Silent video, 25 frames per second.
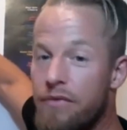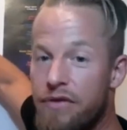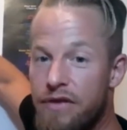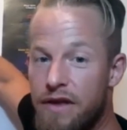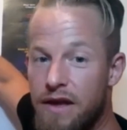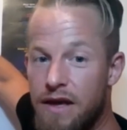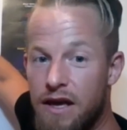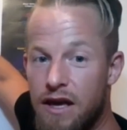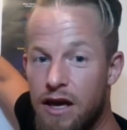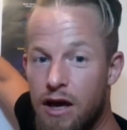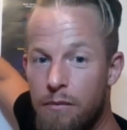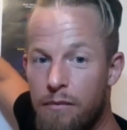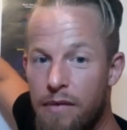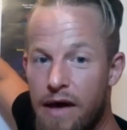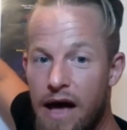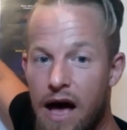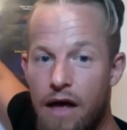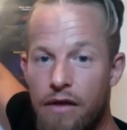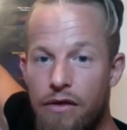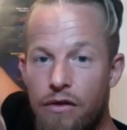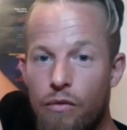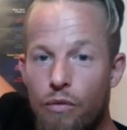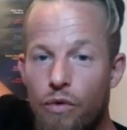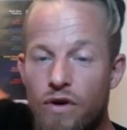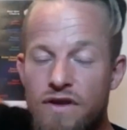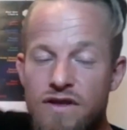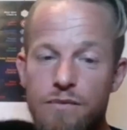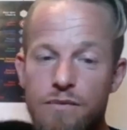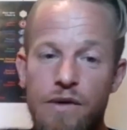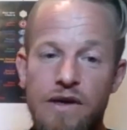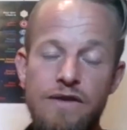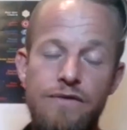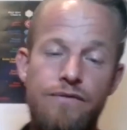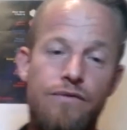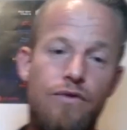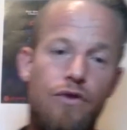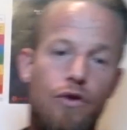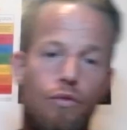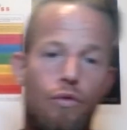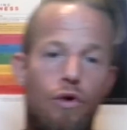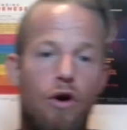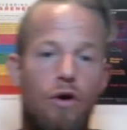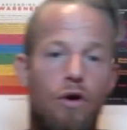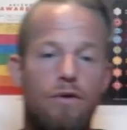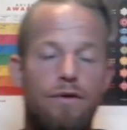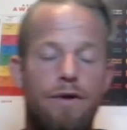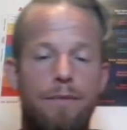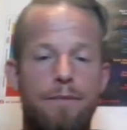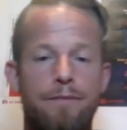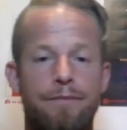thinking about what's best for the world,